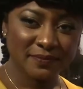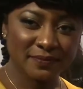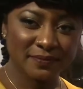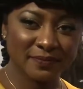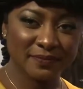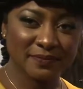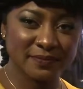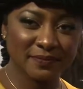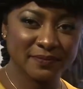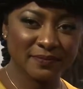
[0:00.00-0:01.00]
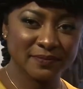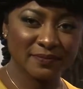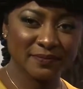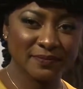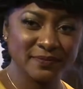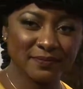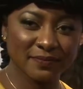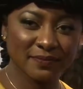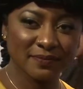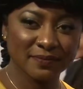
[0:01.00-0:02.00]

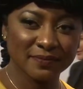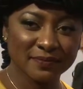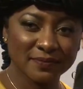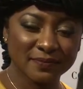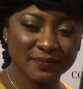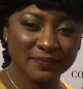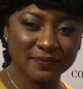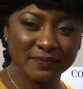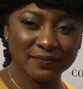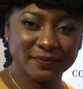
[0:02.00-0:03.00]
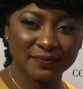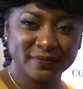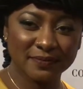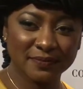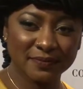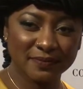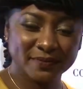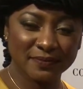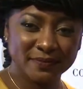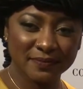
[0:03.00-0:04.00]
No words are spoken by the person on screen.